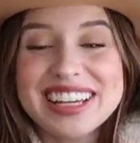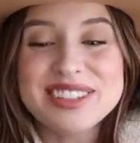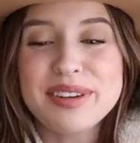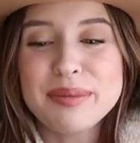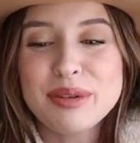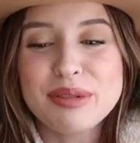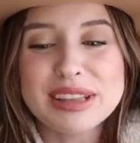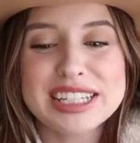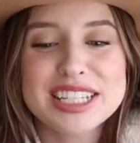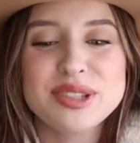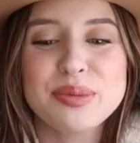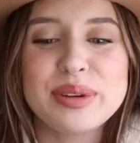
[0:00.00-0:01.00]
It's from a
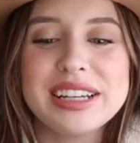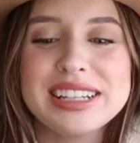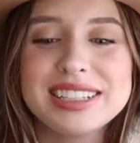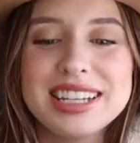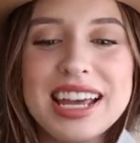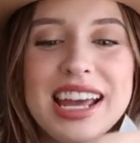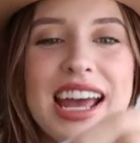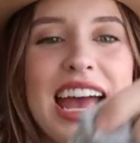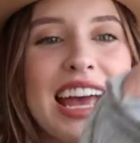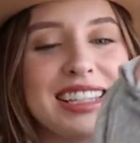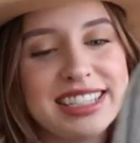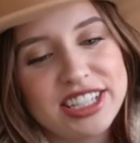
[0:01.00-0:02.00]
really sweet
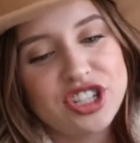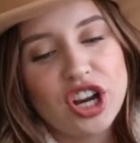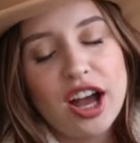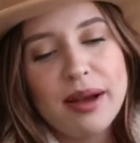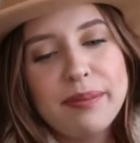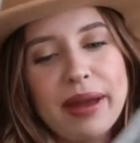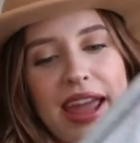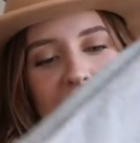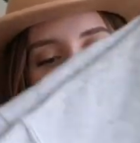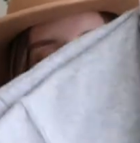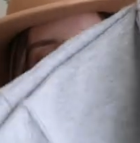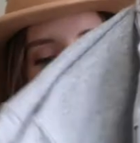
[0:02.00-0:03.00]
Etsy shop.
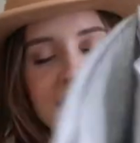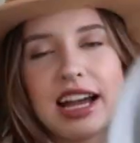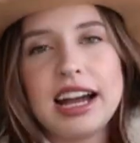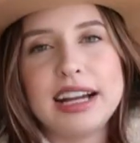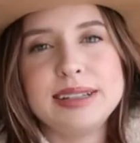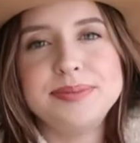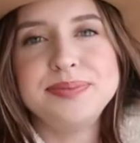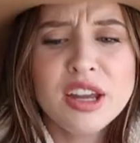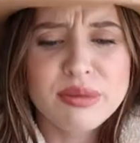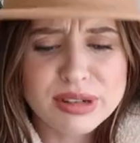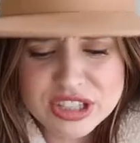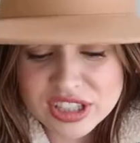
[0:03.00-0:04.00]
And
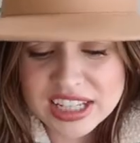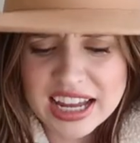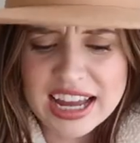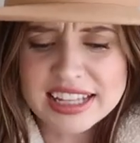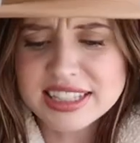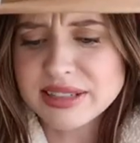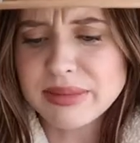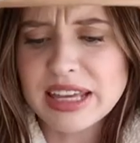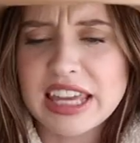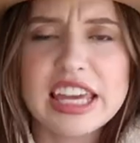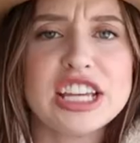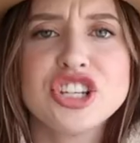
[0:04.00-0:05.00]
originally I had some
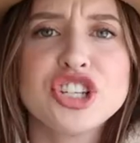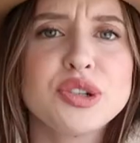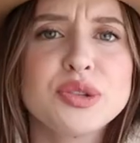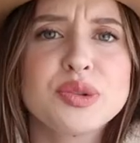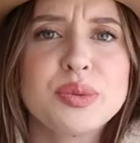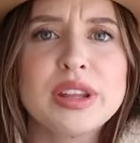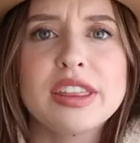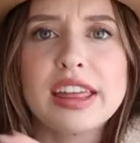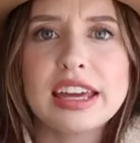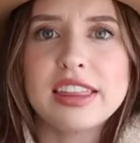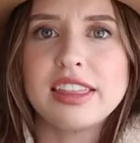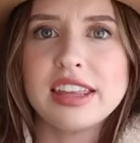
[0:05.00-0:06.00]
like issues with
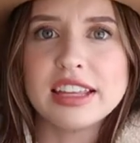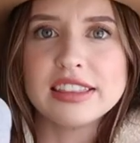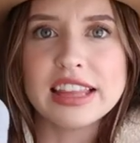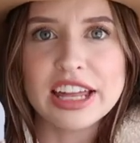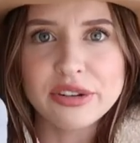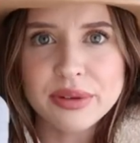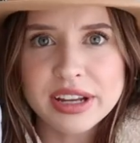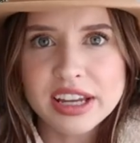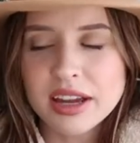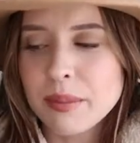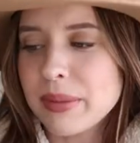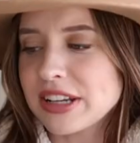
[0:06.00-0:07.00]
like the
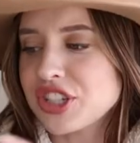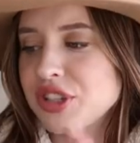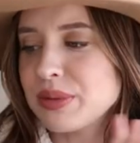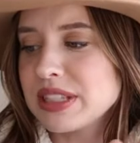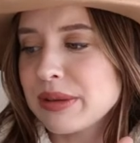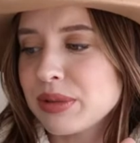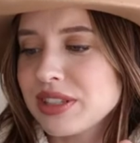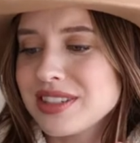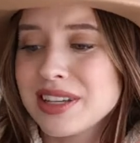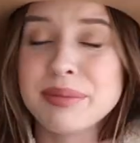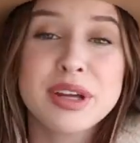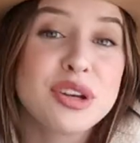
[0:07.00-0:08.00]
lettering, but she was able to
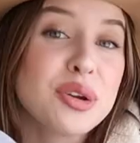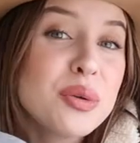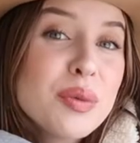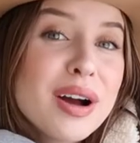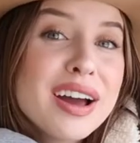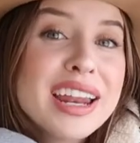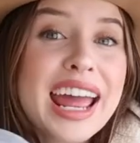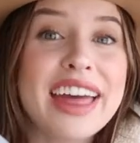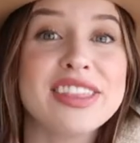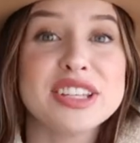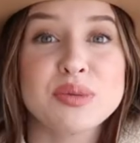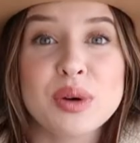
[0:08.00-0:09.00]
send me a new one.
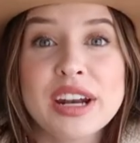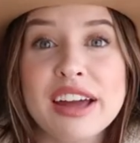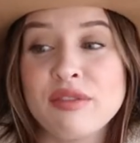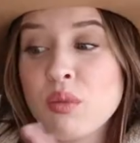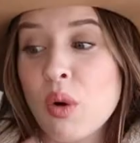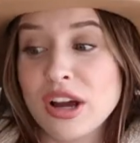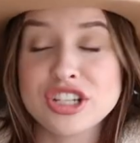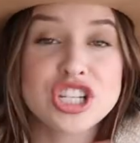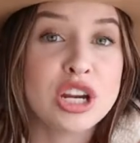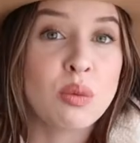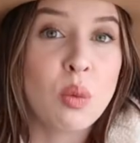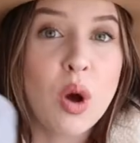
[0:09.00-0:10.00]
And this one I've
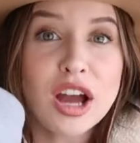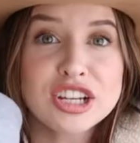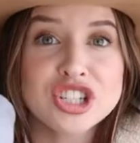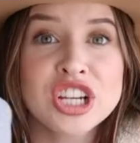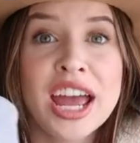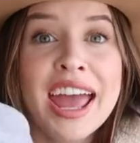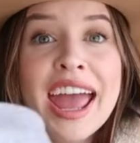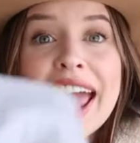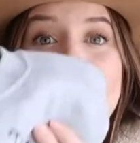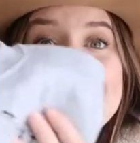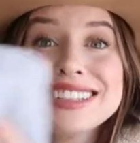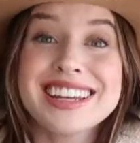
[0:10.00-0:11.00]
washed and washed
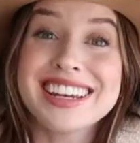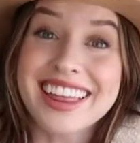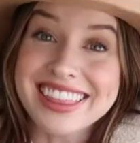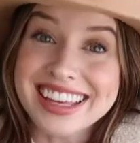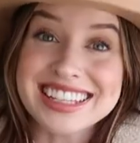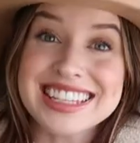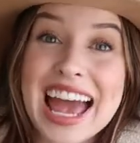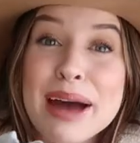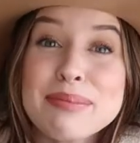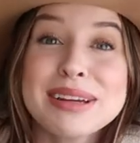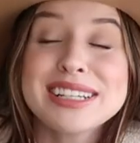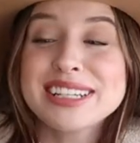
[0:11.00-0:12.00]
and nothing has
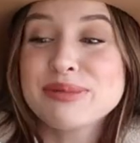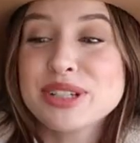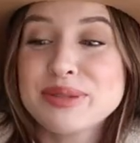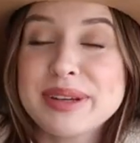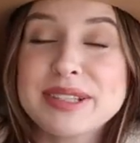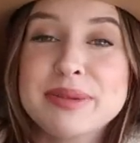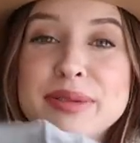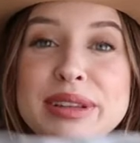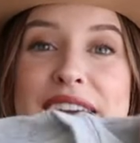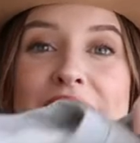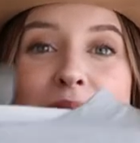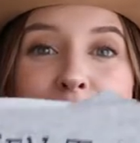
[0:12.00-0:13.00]
happened, which makes me
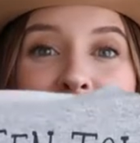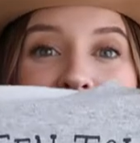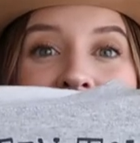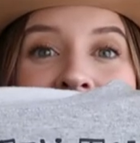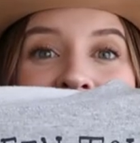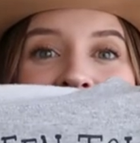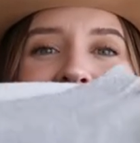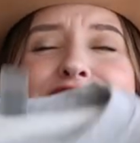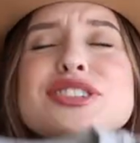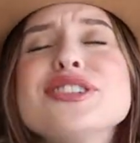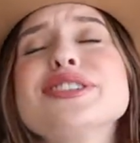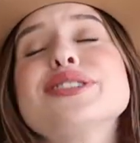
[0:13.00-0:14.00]
really happy. And
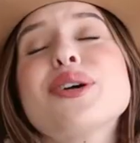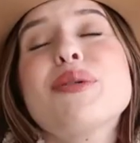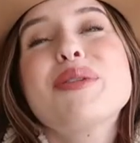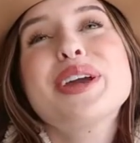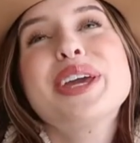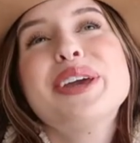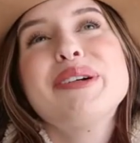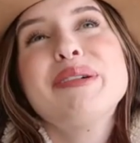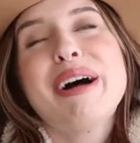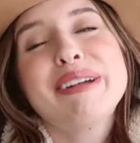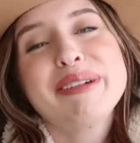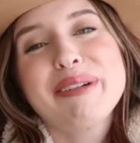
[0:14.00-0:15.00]
it's just so cute.
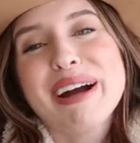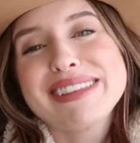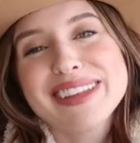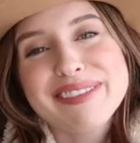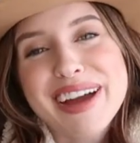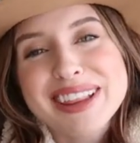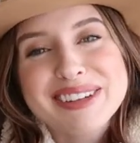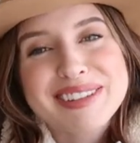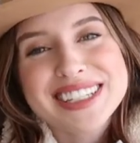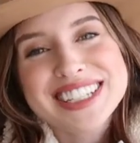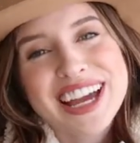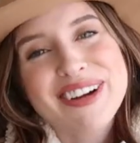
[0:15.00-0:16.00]
I don't know. I love
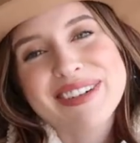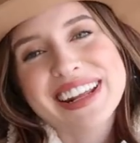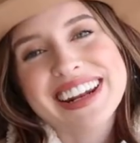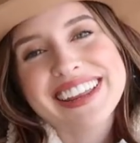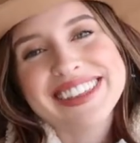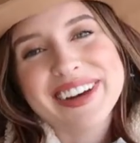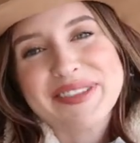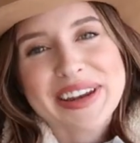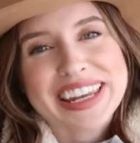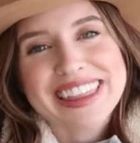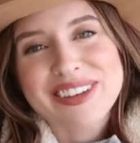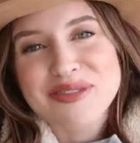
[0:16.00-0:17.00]
Halloween Town, and I love
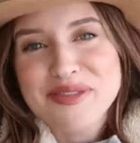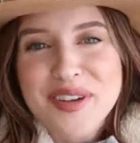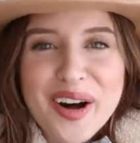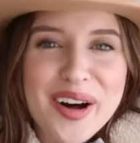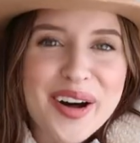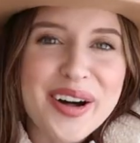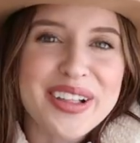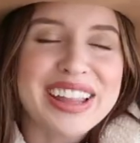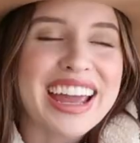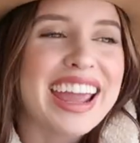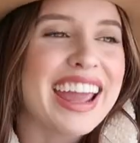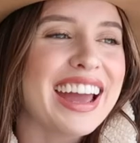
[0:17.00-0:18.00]
anything
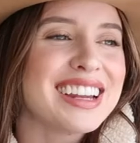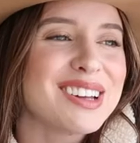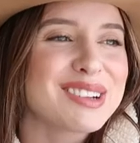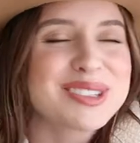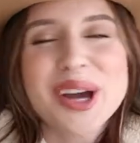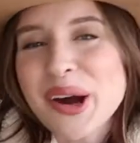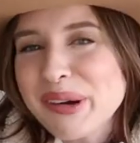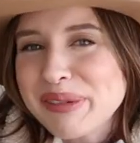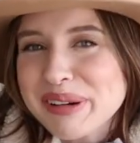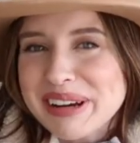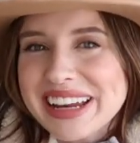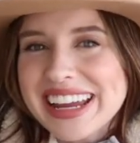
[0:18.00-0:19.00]
fall and
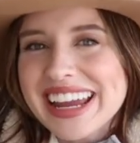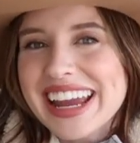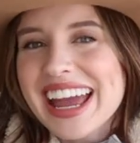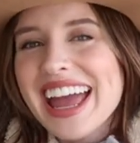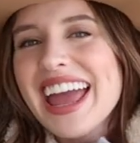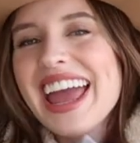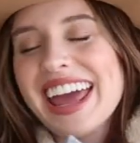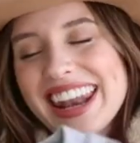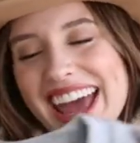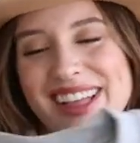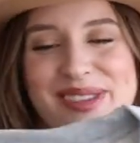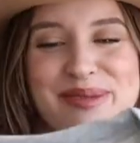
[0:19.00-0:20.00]
October-y and
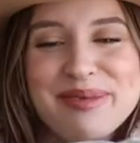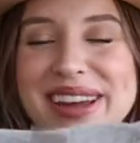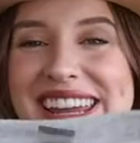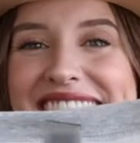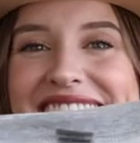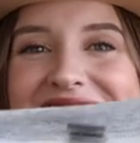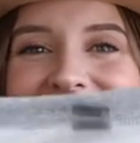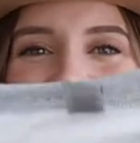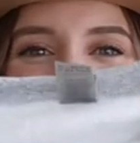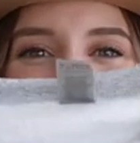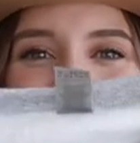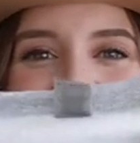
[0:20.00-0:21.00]
Halloween.
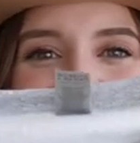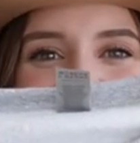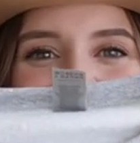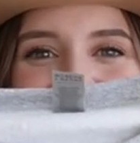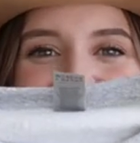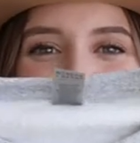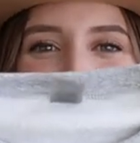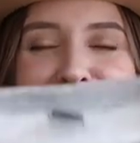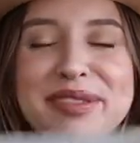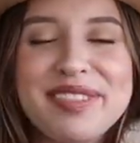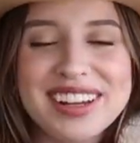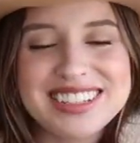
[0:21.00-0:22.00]
And so I just thought it'd
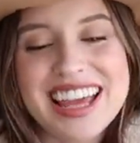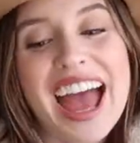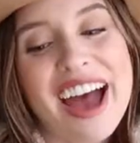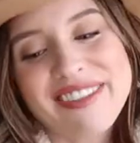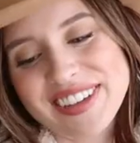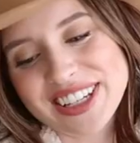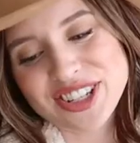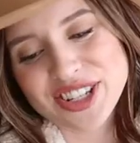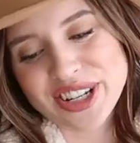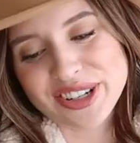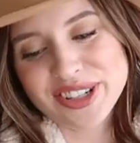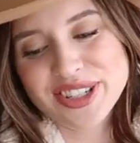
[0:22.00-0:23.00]
be fun to have each
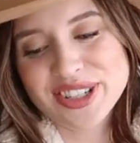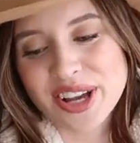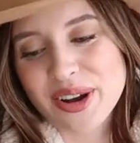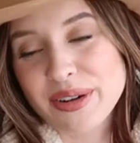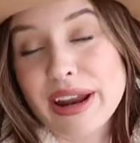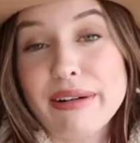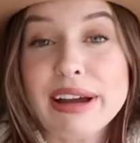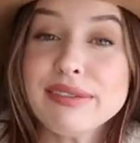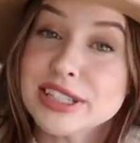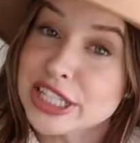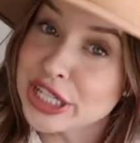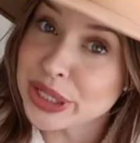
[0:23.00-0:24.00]
year. So now I
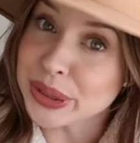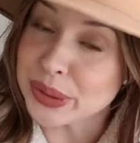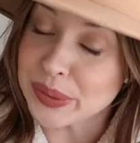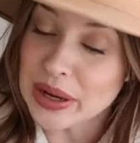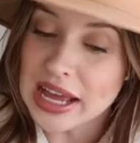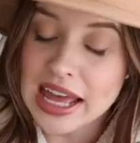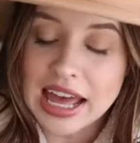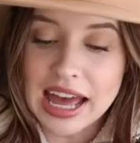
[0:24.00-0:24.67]
have two.